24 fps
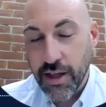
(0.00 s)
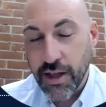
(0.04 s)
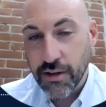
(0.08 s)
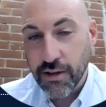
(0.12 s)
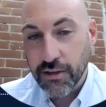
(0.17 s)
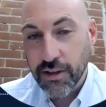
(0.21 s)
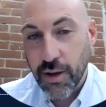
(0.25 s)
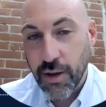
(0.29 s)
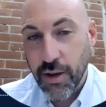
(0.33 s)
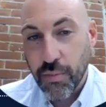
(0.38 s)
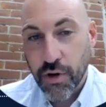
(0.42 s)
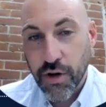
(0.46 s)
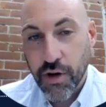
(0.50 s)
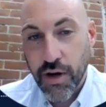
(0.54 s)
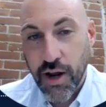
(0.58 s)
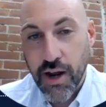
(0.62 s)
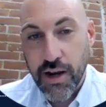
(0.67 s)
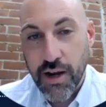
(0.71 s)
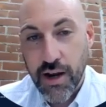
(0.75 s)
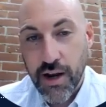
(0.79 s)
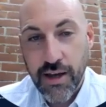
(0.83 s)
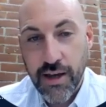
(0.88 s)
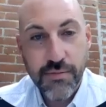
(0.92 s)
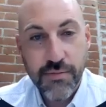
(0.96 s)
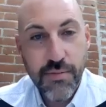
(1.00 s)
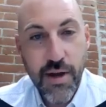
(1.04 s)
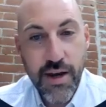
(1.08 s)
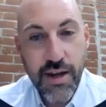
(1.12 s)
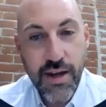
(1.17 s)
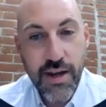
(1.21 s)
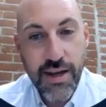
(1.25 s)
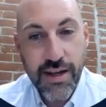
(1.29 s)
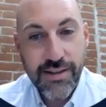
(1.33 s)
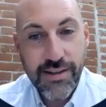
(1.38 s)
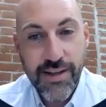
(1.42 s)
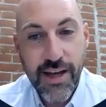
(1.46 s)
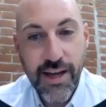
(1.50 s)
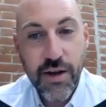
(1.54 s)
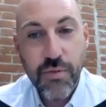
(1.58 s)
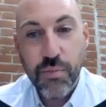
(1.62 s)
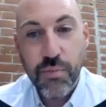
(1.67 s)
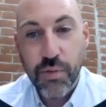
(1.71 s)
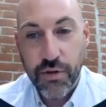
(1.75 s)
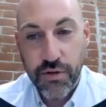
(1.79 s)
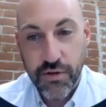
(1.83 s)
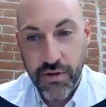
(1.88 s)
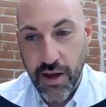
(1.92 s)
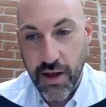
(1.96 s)
they'll deprecate as many as
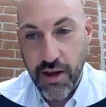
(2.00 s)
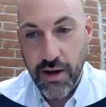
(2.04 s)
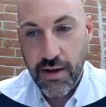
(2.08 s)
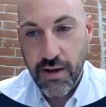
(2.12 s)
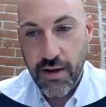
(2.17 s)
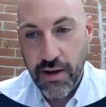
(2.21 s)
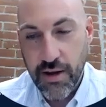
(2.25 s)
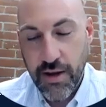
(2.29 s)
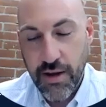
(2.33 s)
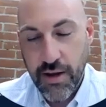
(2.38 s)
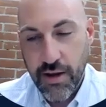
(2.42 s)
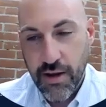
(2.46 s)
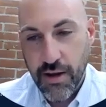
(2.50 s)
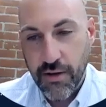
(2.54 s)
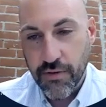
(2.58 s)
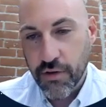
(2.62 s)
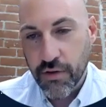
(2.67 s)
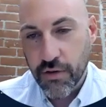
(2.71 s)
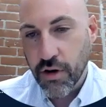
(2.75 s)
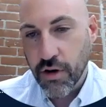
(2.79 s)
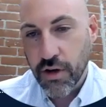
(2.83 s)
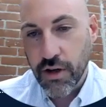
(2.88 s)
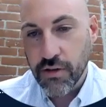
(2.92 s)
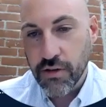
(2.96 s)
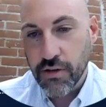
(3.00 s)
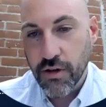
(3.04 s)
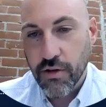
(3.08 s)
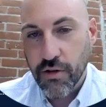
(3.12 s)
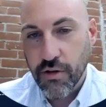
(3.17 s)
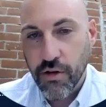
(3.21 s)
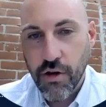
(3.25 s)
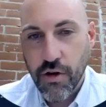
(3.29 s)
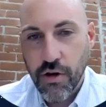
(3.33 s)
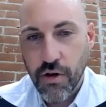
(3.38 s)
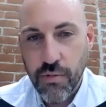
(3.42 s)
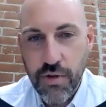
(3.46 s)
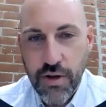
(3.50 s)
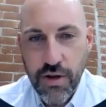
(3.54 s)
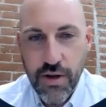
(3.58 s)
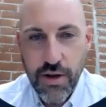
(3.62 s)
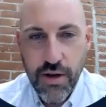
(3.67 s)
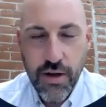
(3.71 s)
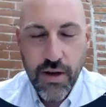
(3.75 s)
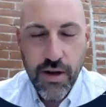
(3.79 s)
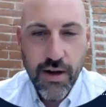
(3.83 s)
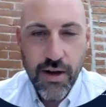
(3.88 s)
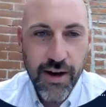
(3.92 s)
10% of cookies in Chrome,